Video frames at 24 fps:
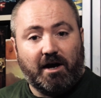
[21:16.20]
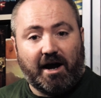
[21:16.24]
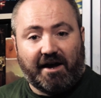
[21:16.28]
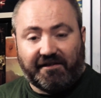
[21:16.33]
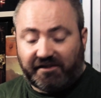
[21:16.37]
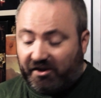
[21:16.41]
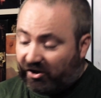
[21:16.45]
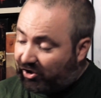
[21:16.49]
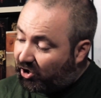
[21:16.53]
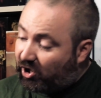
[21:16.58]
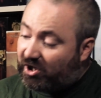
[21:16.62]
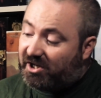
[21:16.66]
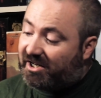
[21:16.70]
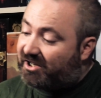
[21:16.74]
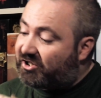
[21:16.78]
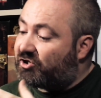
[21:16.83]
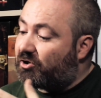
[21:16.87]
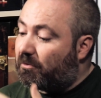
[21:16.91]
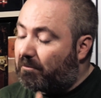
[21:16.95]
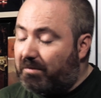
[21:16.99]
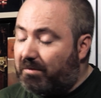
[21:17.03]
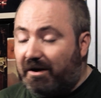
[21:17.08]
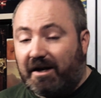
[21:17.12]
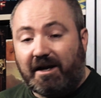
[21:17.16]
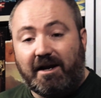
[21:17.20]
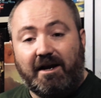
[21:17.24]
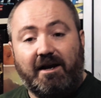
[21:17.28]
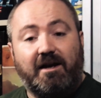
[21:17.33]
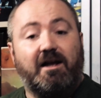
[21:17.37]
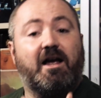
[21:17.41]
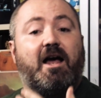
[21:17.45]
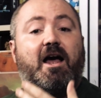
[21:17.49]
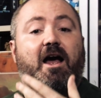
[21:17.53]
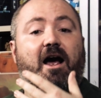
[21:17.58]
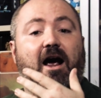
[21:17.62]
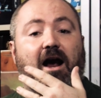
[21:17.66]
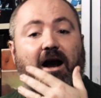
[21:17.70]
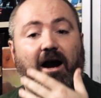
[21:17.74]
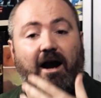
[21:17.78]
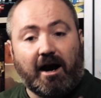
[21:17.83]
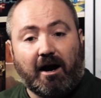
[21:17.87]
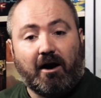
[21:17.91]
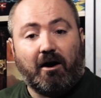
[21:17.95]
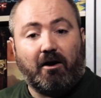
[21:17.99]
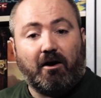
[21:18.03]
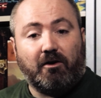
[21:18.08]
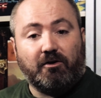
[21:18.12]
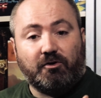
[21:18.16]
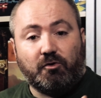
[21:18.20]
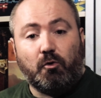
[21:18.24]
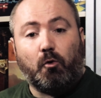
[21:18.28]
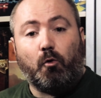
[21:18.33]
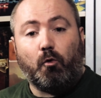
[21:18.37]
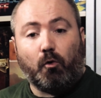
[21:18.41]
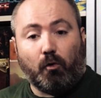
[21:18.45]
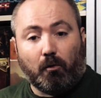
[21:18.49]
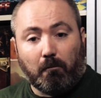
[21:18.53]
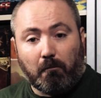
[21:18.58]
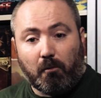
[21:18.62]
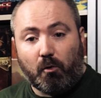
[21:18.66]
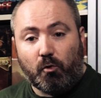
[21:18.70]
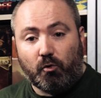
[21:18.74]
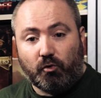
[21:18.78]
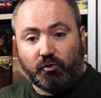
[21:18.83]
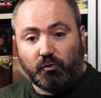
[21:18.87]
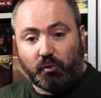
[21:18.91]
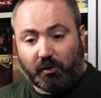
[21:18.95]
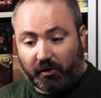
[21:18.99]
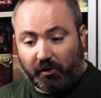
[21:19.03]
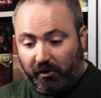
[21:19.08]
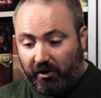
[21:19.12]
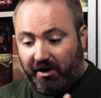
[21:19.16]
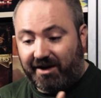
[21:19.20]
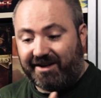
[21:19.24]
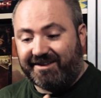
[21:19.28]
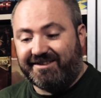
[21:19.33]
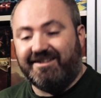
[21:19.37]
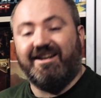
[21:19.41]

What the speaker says: and that unless you're playing a hardcore mode where